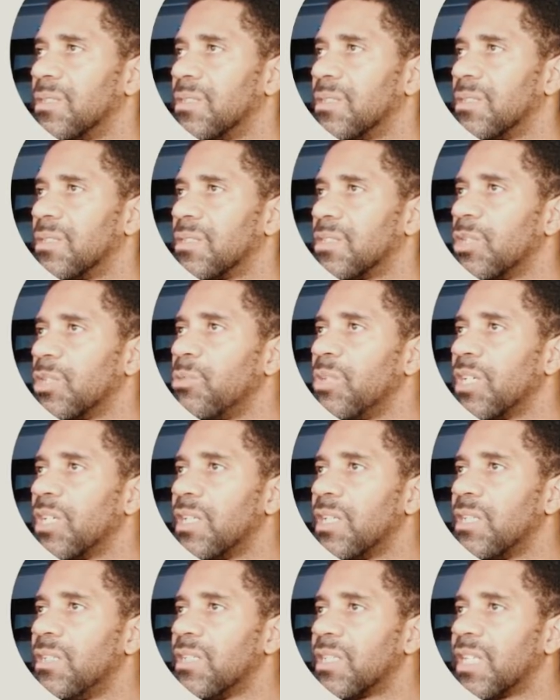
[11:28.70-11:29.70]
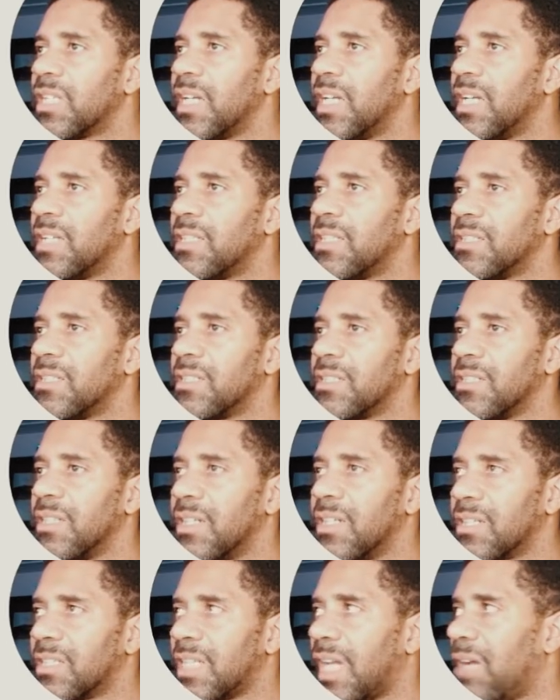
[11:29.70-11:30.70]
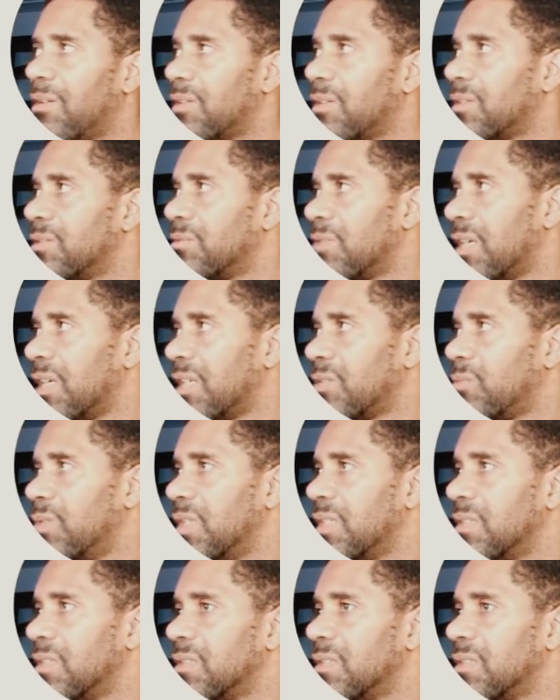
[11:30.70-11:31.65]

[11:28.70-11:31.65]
So we're going to look at a character right quick.